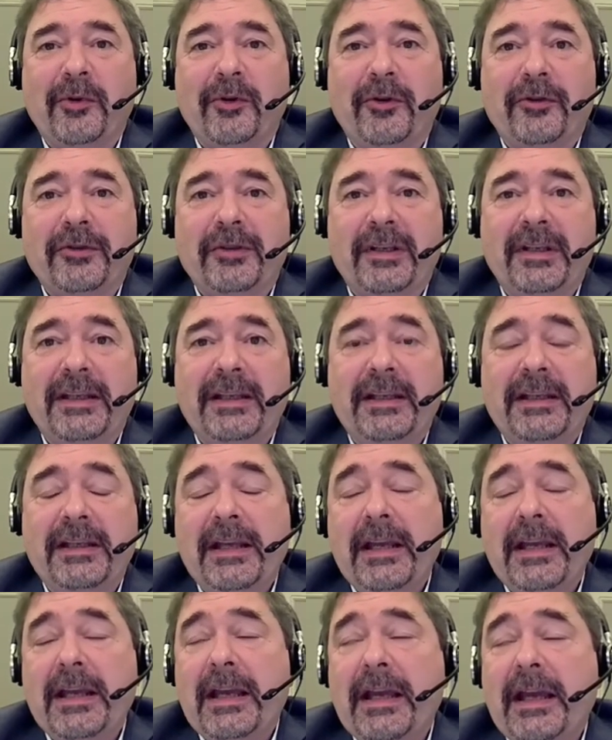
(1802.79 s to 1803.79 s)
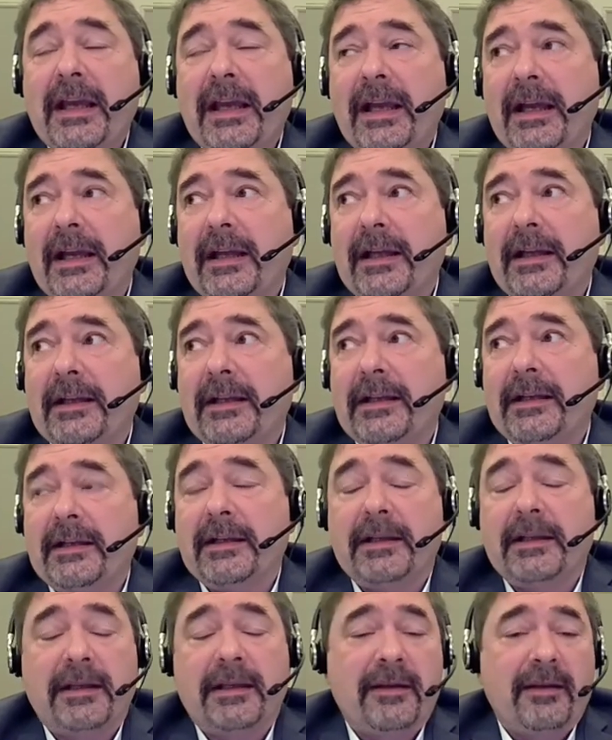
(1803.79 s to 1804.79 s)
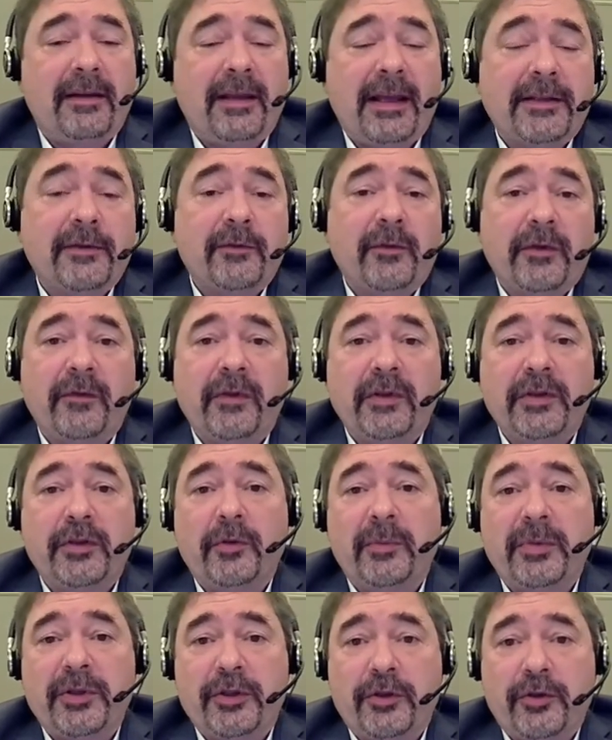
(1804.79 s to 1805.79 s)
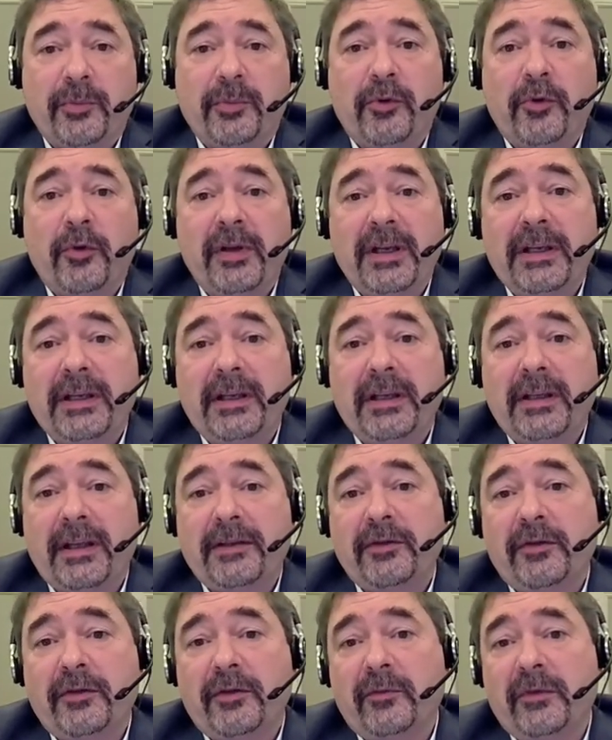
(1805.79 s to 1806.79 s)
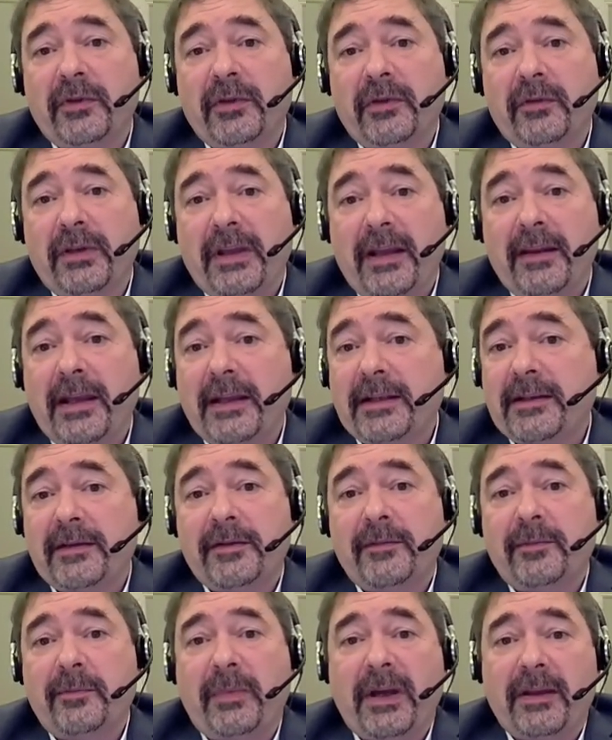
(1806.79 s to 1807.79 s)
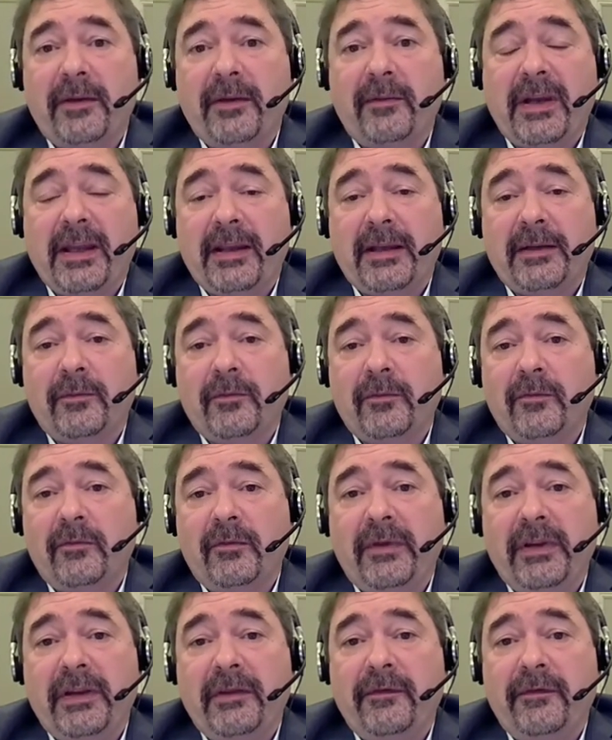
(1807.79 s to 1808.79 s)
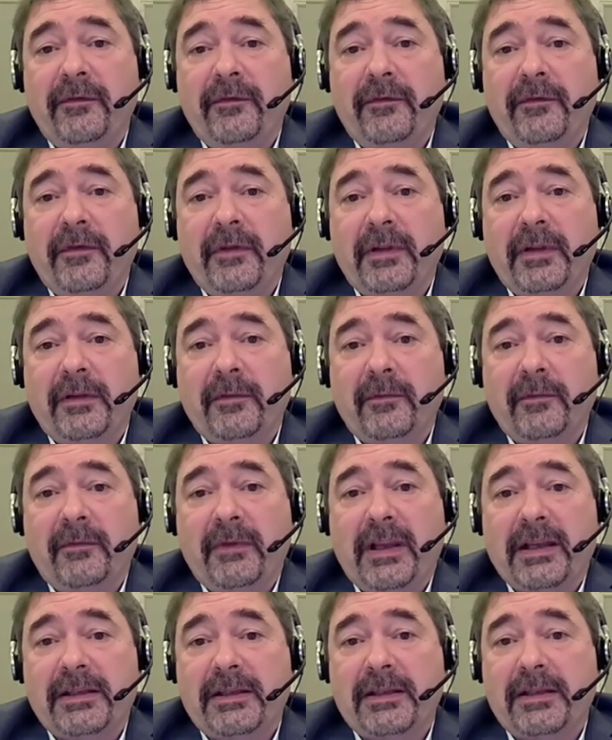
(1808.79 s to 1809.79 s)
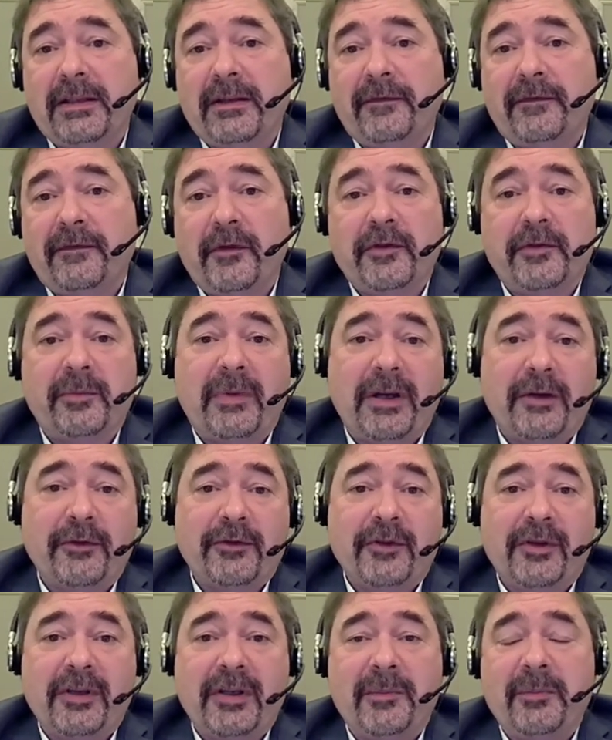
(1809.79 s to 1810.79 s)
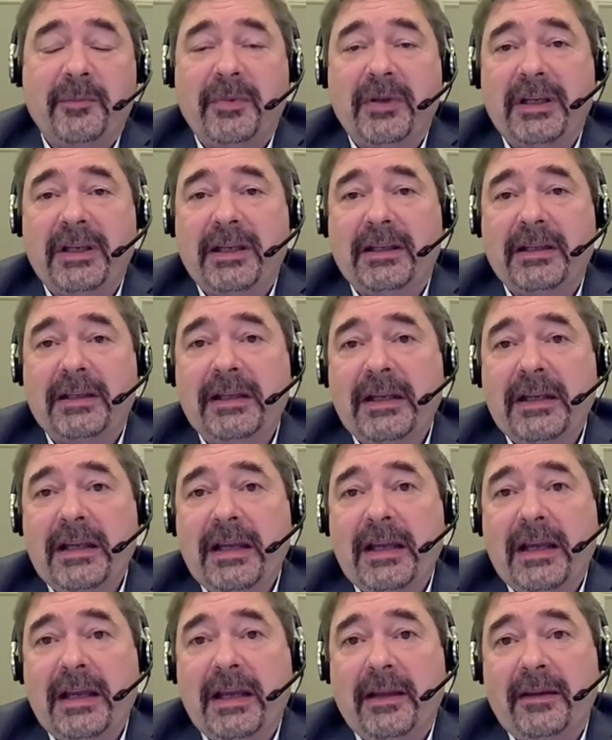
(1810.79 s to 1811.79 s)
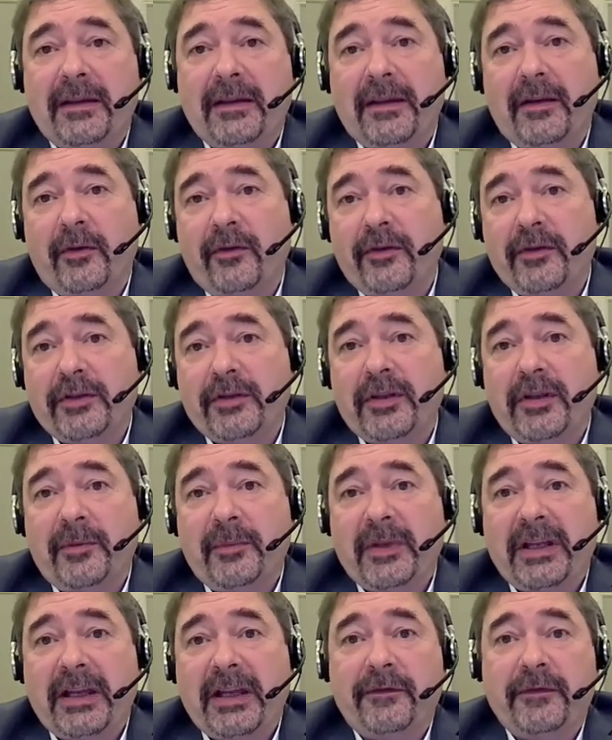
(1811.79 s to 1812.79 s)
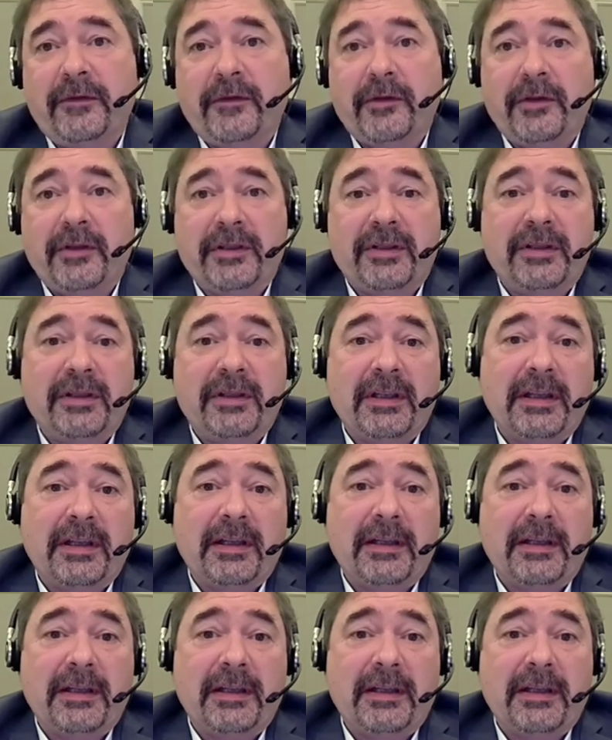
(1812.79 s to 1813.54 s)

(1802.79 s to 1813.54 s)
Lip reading: Berners-Lee. That's what we should be supporting. That should we do. And that's, by the way, that we as the first browser company and others coming after us